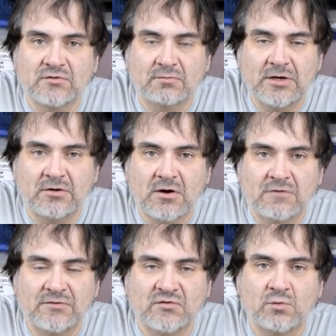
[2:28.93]
or better
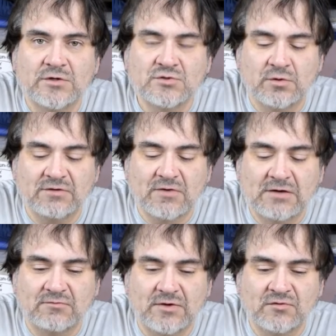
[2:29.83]
off this
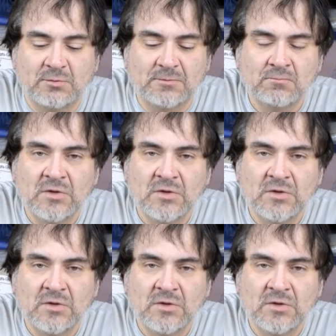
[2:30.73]
125 investment.